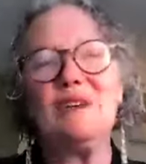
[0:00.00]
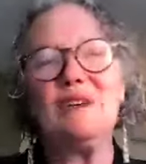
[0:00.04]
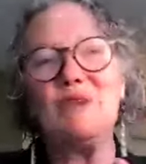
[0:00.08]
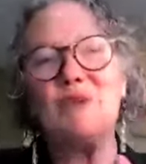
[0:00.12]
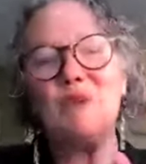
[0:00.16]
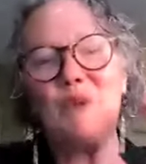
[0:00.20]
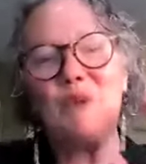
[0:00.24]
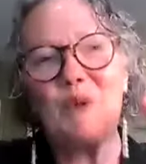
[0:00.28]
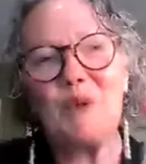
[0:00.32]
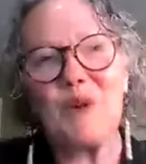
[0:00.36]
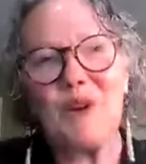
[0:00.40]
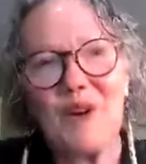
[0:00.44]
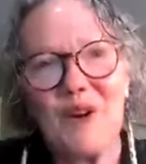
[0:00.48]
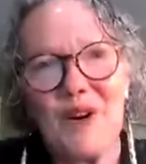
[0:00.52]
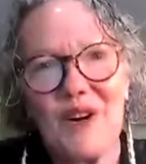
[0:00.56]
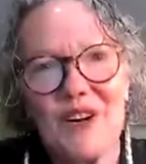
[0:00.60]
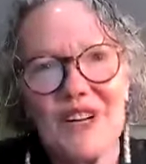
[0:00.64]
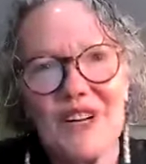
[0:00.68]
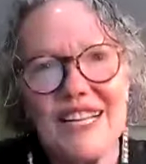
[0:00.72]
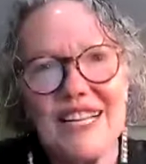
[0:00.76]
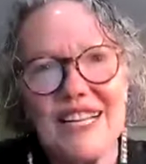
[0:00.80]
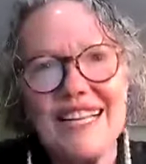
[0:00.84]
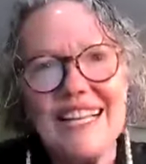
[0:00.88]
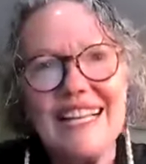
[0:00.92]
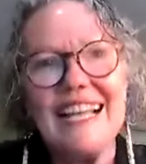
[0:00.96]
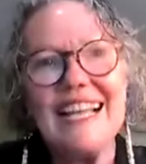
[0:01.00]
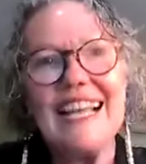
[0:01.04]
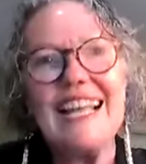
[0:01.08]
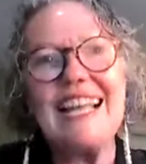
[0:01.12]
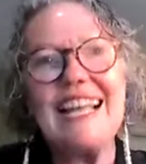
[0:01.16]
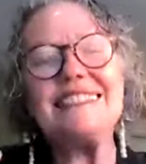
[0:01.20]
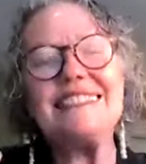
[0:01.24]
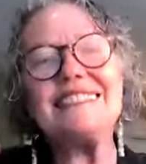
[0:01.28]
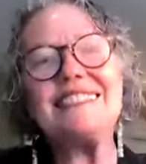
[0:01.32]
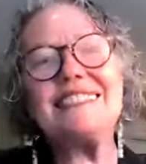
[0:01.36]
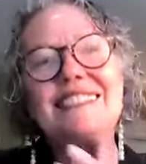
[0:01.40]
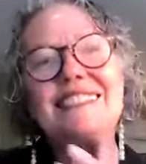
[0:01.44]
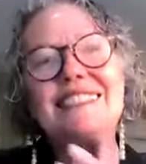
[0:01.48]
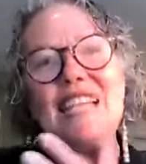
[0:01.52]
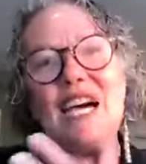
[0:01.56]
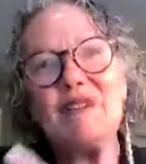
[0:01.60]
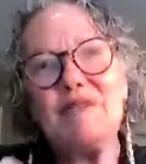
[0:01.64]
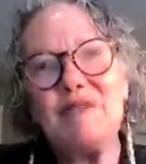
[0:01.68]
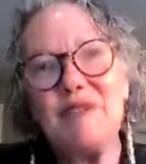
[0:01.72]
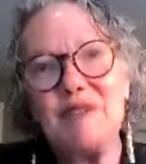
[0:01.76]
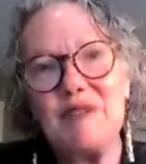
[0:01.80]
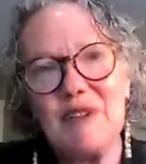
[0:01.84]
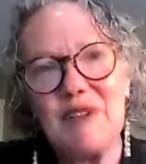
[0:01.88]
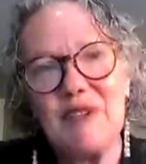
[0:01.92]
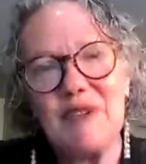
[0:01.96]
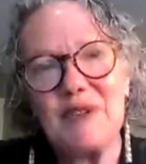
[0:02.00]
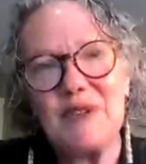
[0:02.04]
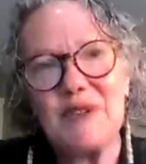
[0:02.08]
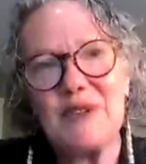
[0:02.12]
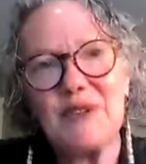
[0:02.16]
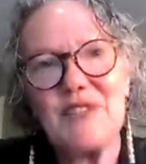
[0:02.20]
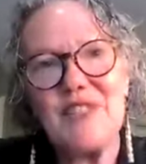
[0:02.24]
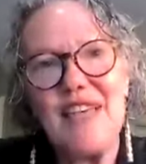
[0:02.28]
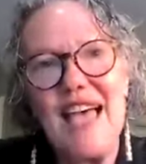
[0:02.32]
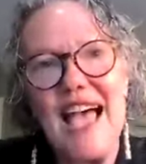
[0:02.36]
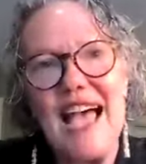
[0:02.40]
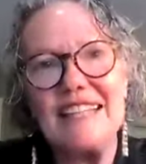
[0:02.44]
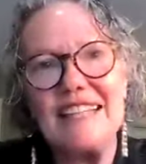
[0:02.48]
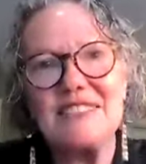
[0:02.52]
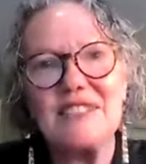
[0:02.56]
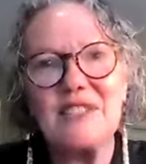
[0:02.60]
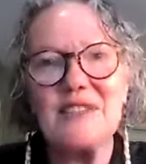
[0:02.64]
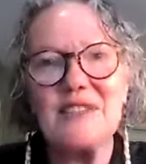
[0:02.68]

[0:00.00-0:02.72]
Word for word: work and suffer through that so